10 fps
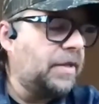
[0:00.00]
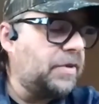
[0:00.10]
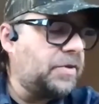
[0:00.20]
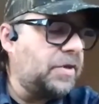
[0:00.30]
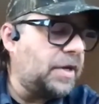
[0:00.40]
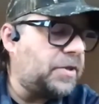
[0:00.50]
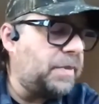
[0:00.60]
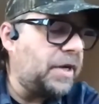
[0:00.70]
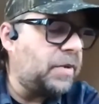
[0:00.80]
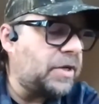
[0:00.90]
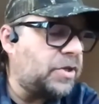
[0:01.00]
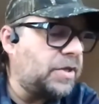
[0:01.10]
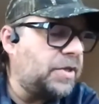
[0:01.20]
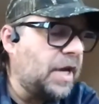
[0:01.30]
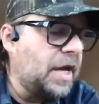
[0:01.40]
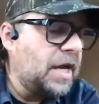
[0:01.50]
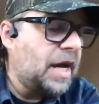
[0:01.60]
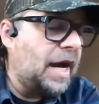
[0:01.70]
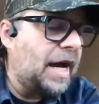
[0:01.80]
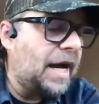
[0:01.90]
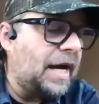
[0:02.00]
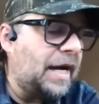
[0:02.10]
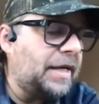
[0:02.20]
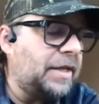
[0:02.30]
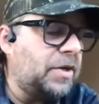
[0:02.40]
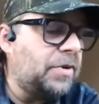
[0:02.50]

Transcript: There's not so many questions. You